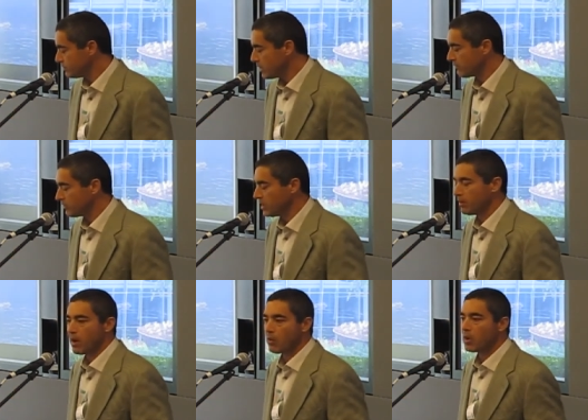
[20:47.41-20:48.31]
you have to think
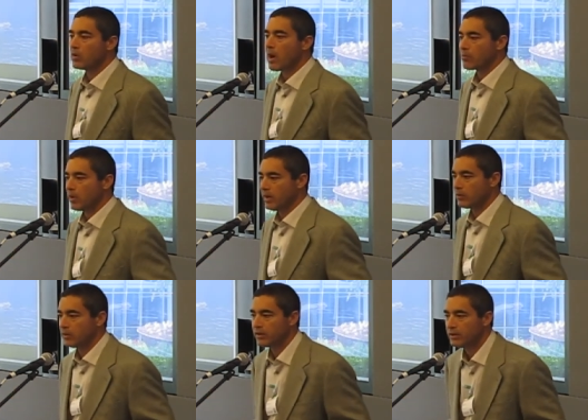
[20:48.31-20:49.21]
about where you're operating,
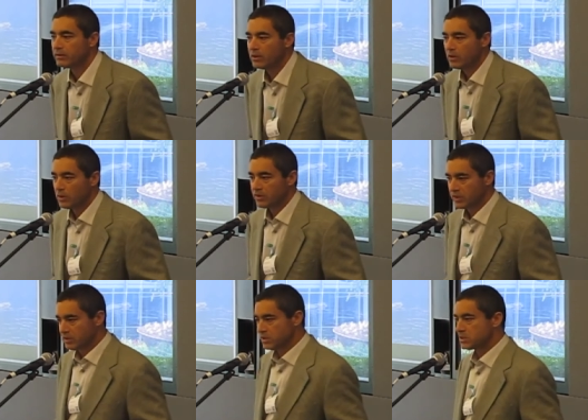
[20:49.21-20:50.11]
what the
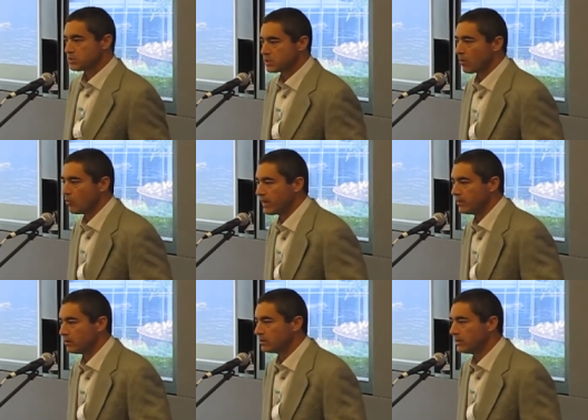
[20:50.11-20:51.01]
conditions are
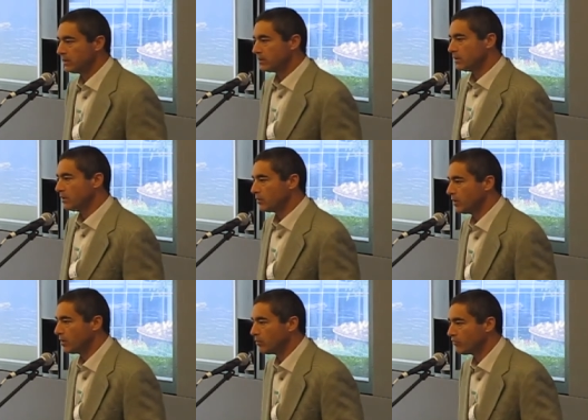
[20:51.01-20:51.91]
regularly,
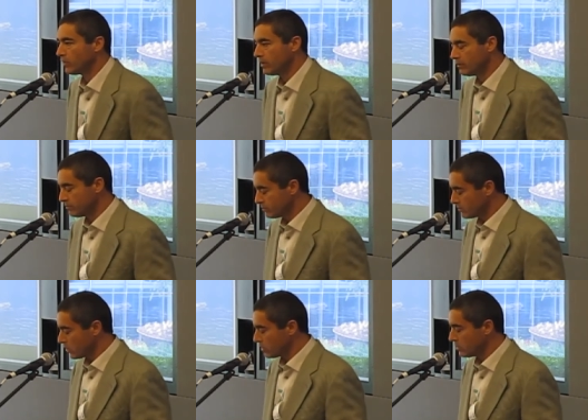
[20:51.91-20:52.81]
before you
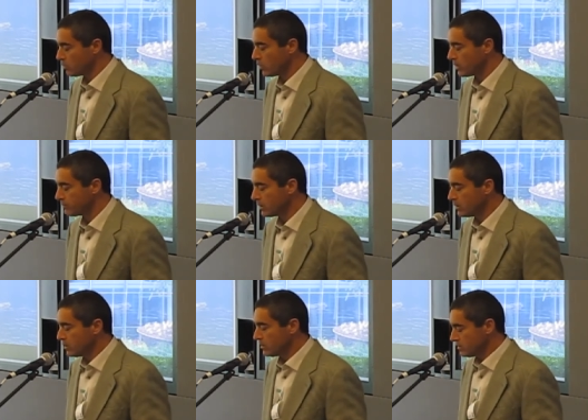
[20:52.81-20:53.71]
go to deploy
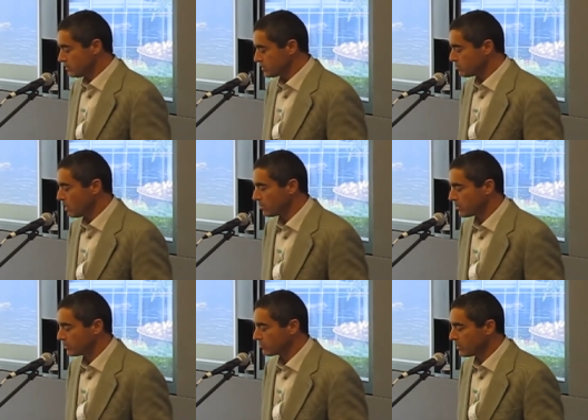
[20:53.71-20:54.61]
the smaller
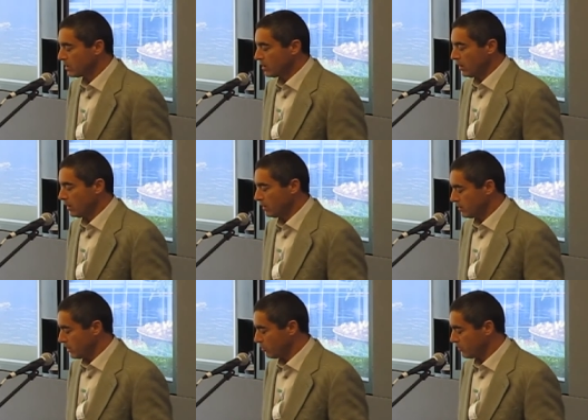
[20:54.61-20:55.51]
things. And
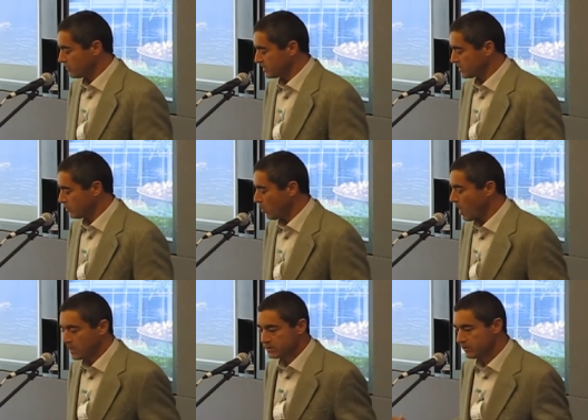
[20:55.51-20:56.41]
we've tested the
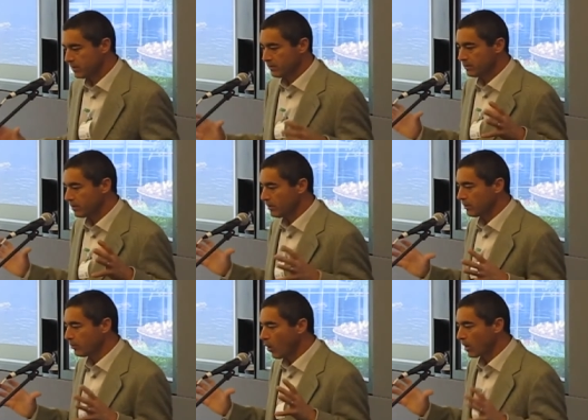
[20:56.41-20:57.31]
WASP and
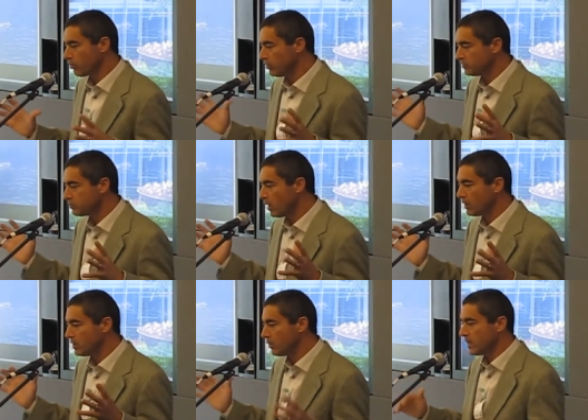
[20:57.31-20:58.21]
other waterproof
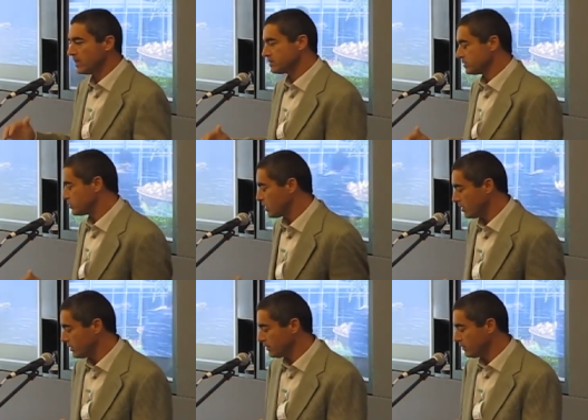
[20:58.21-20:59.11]
small UAS as
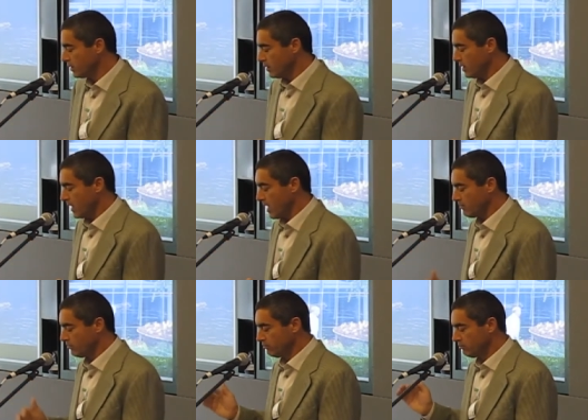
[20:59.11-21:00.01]
well that have